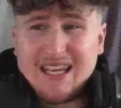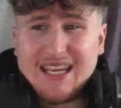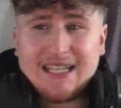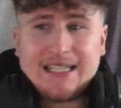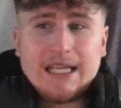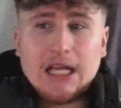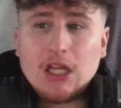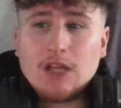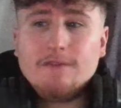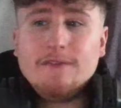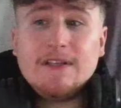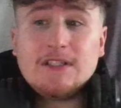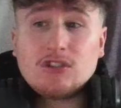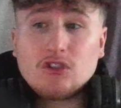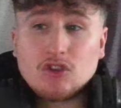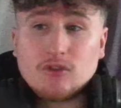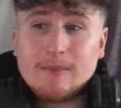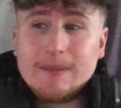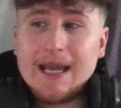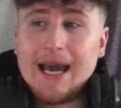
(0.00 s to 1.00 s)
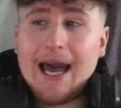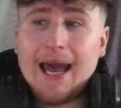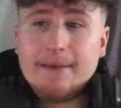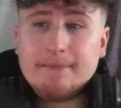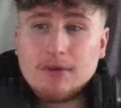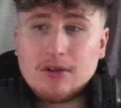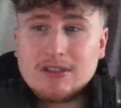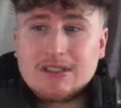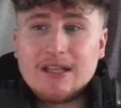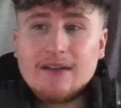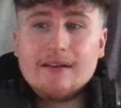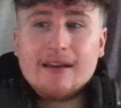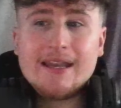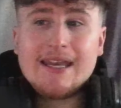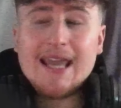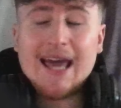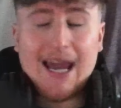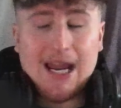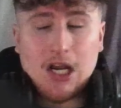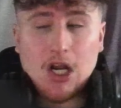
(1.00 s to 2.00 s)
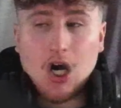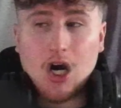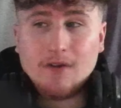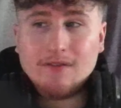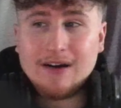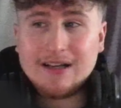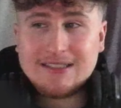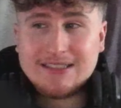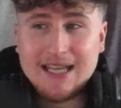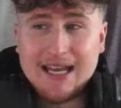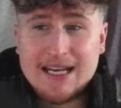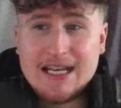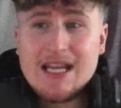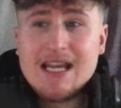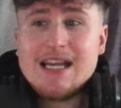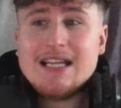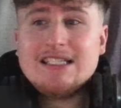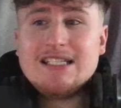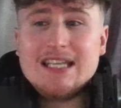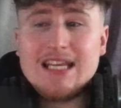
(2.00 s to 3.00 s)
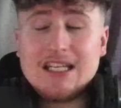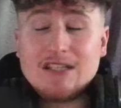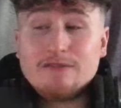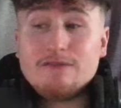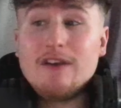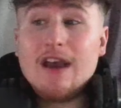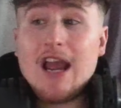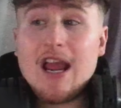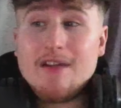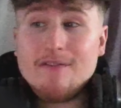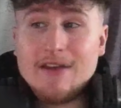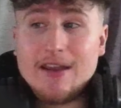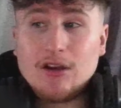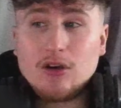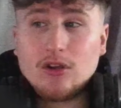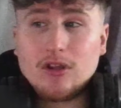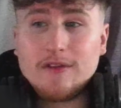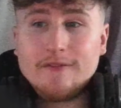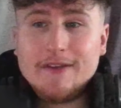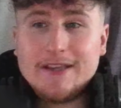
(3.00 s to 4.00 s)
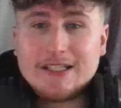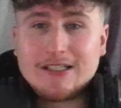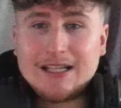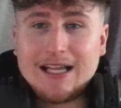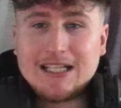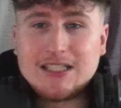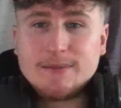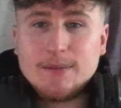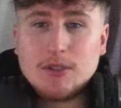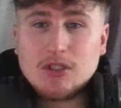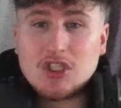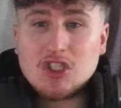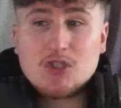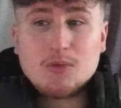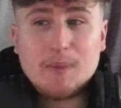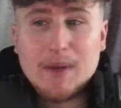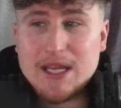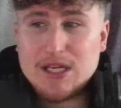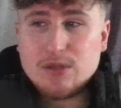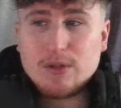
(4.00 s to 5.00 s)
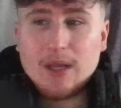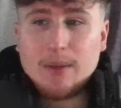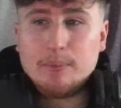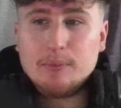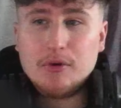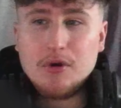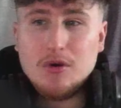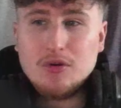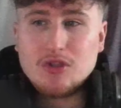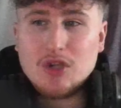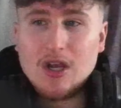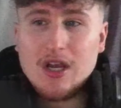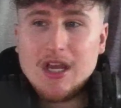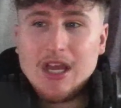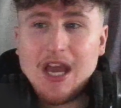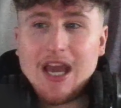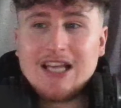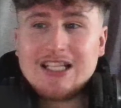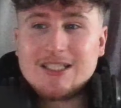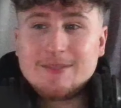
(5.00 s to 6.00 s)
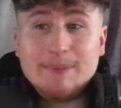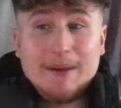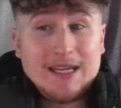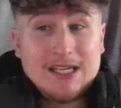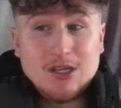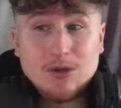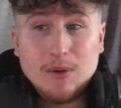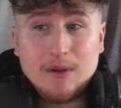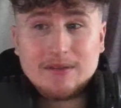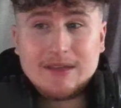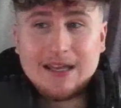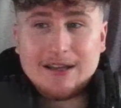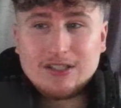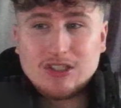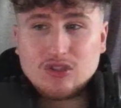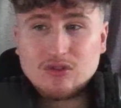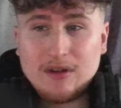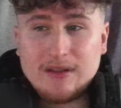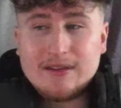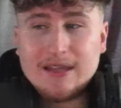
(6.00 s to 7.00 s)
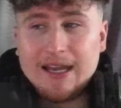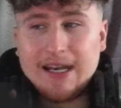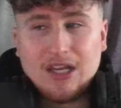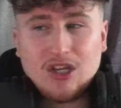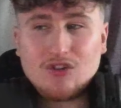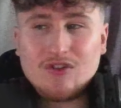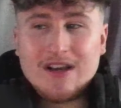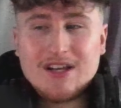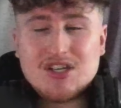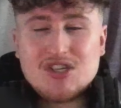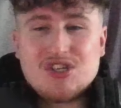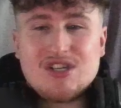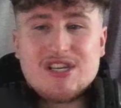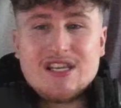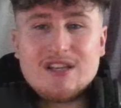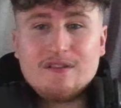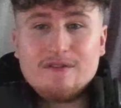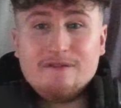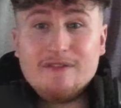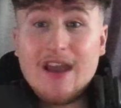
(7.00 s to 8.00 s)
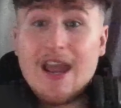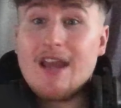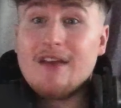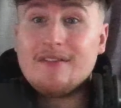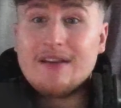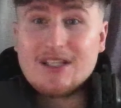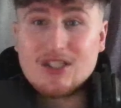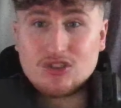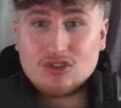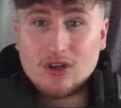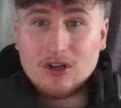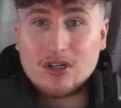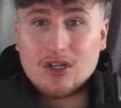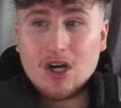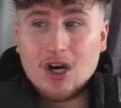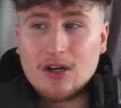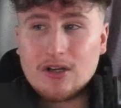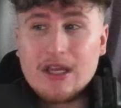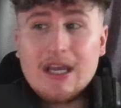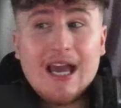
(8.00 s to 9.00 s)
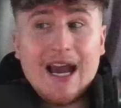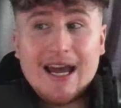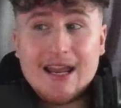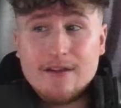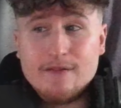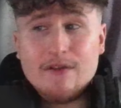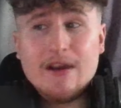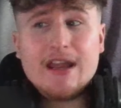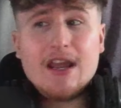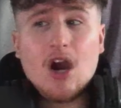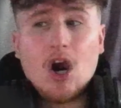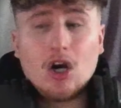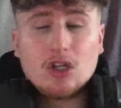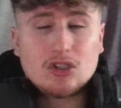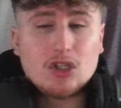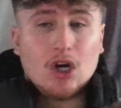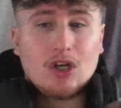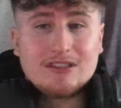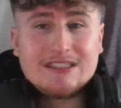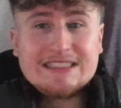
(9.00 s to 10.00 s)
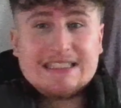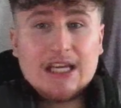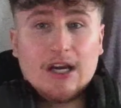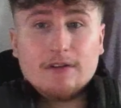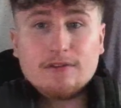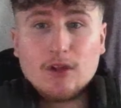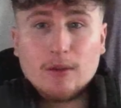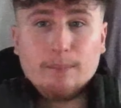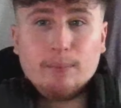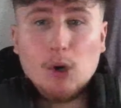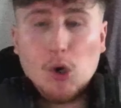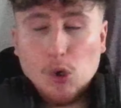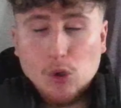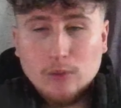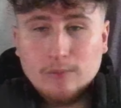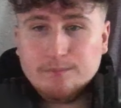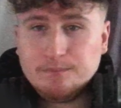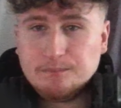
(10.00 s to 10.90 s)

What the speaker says: Now, the physicals for me, I'm going to give it a 9.5 out of 10. She is very, very good in the physical attributes, especially with that bruiser, especially with that strength and aggression. She is a very, very strong card and a very hard card to get off the ball.